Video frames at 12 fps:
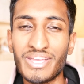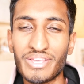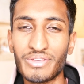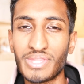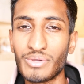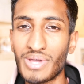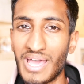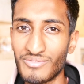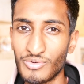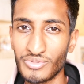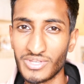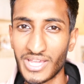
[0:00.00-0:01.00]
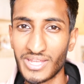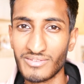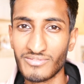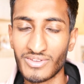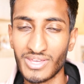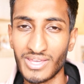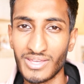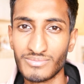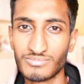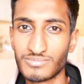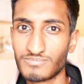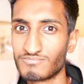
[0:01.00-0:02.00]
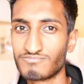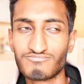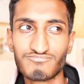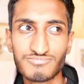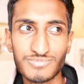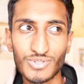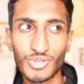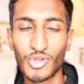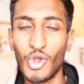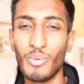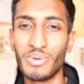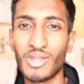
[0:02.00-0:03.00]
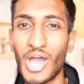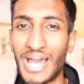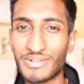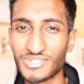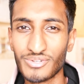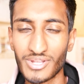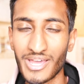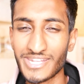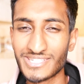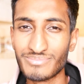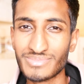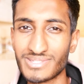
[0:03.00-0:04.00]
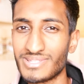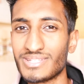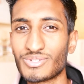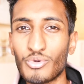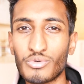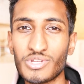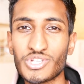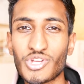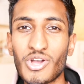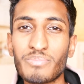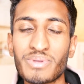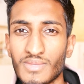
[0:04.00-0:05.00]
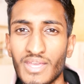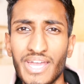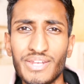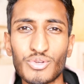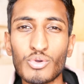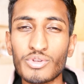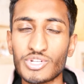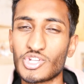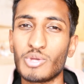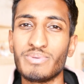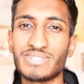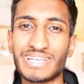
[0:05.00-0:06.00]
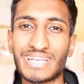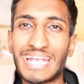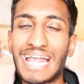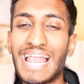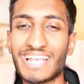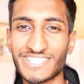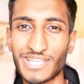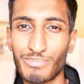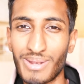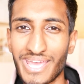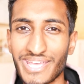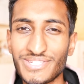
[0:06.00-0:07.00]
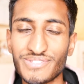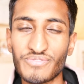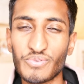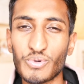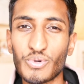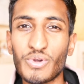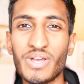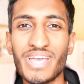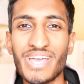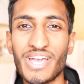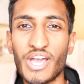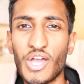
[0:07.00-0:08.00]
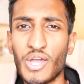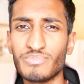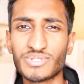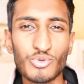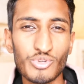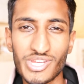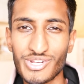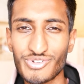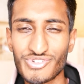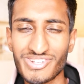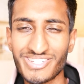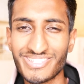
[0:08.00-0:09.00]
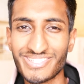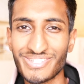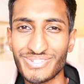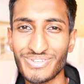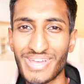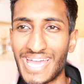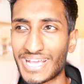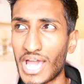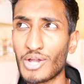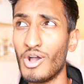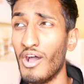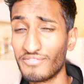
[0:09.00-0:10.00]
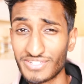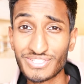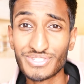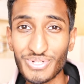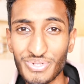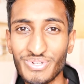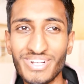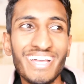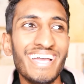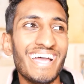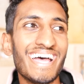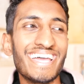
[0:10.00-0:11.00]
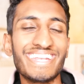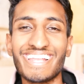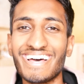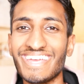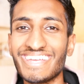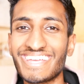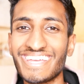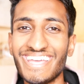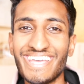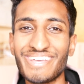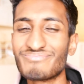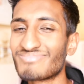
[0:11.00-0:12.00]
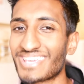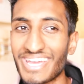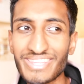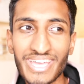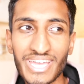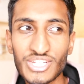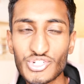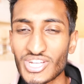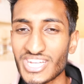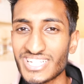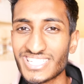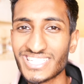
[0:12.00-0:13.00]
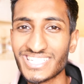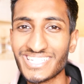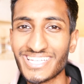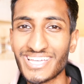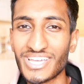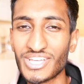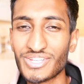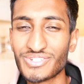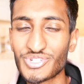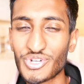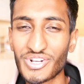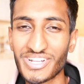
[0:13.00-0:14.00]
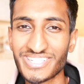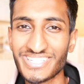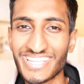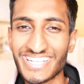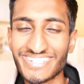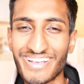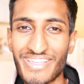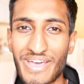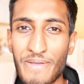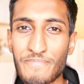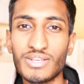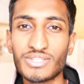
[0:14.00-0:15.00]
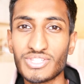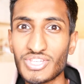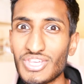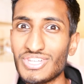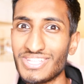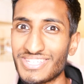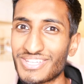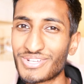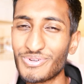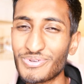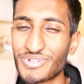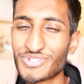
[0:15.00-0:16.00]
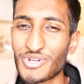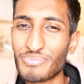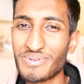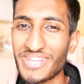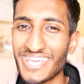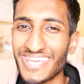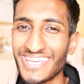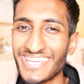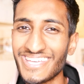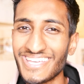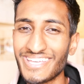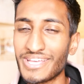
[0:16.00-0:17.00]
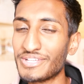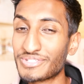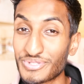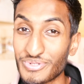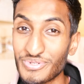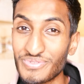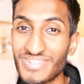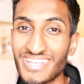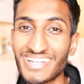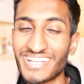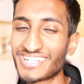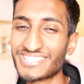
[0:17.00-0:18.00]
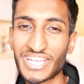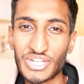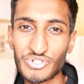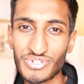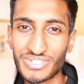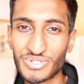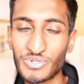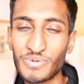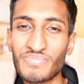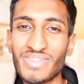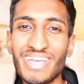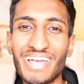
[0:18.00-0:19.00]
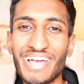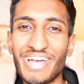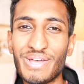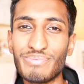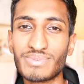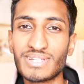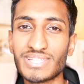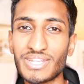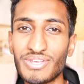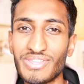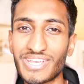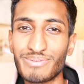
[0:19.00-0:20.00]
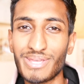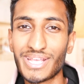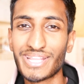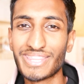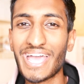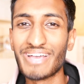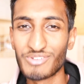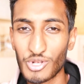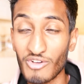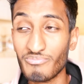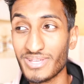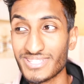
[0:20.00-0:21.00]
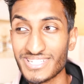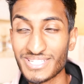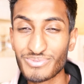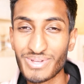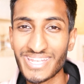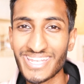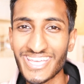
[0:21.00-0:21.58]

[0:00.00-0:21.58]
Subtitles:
they will have all the kind of common household items in this corner shop. And a corner shop is like a classic place for school children to hang out after school and like get their treats and chocolates and things like that. So usually there's a corner shop near a school, like a secondary school, because they know they have a lot of business when